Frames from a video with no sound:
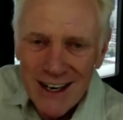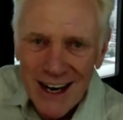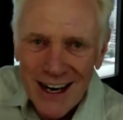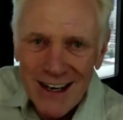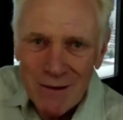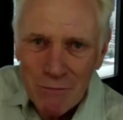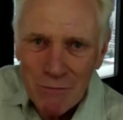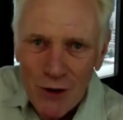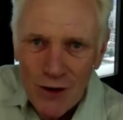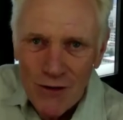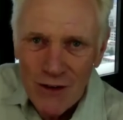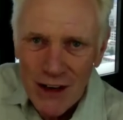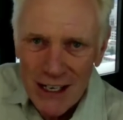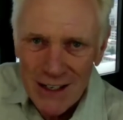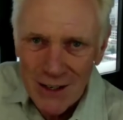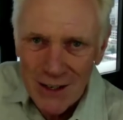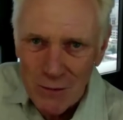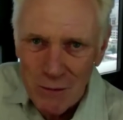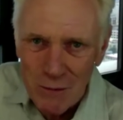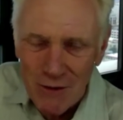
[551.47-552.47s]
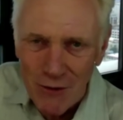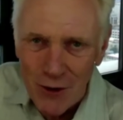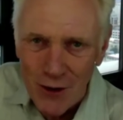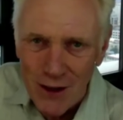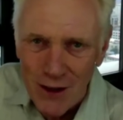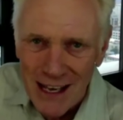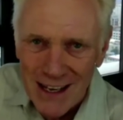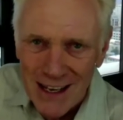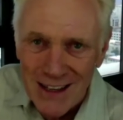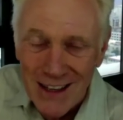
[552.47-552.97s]
I can move into before
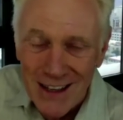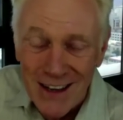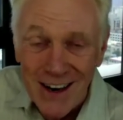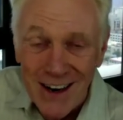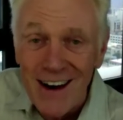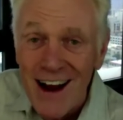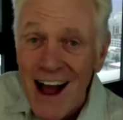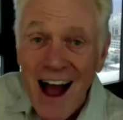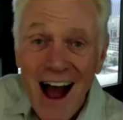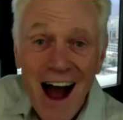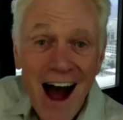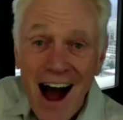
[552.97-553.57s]
the end of the year.